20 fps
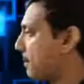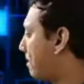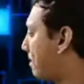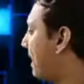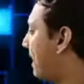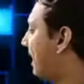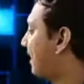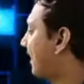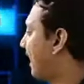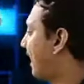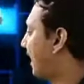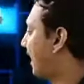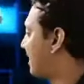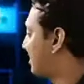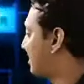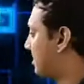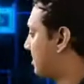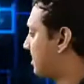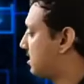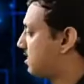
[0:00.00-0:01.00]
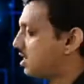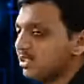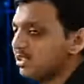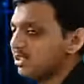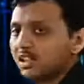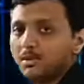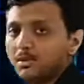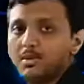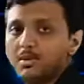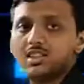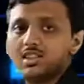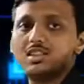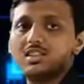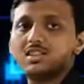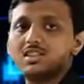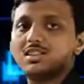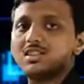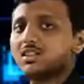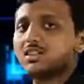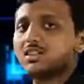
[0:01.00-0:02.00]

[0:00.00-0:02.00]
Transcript: matrices, just imagine this is